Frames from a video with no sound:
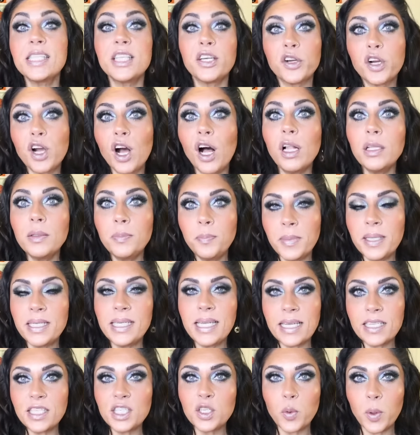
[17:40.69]
They're called
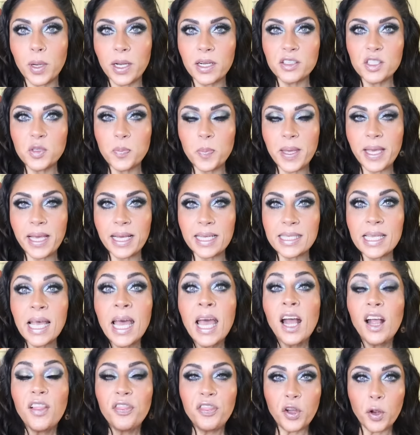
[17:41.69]
midday squares because
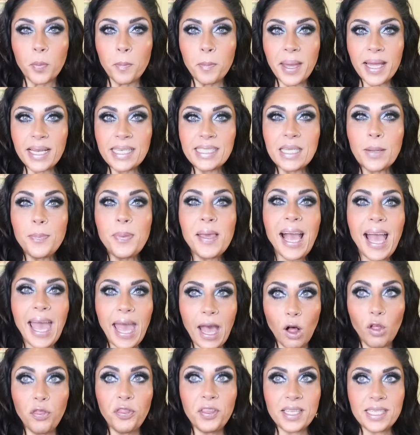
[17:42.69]
they're meant to be a
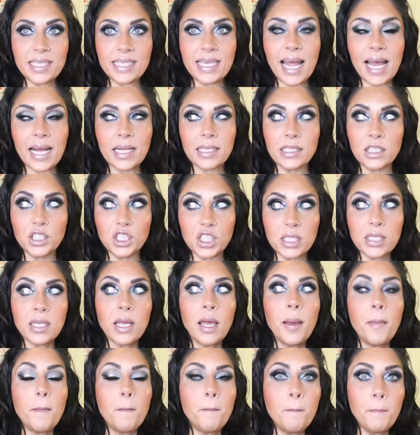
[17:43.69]
healthy snack to just
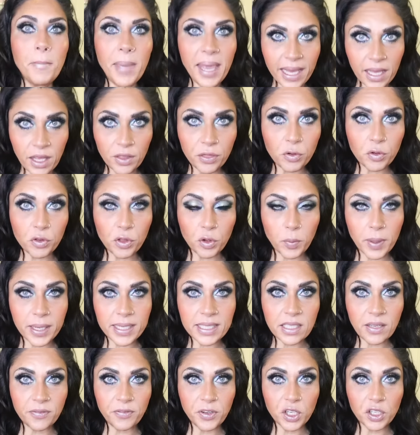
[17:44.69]
make it through the
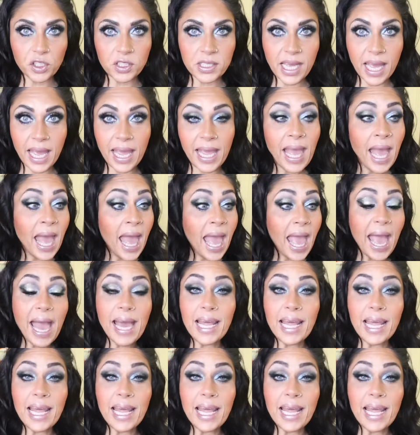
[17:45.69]
rest of your day.